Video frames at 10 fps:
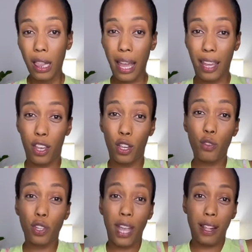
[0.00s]
Like
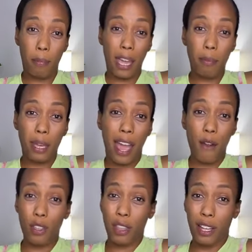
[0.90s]
you just had a baby,
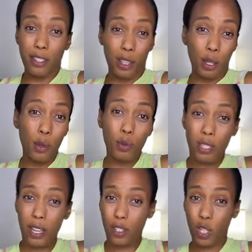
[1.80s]
everything is
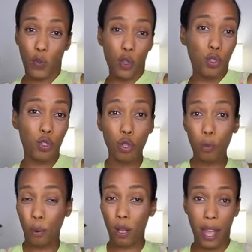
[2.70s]
loose and just feels
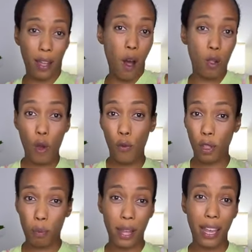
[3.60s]
super like all
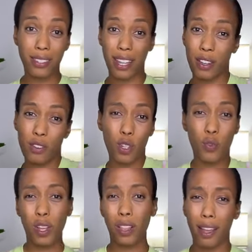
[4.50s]
over the place. And you
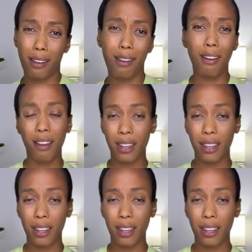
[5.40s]
just feel like,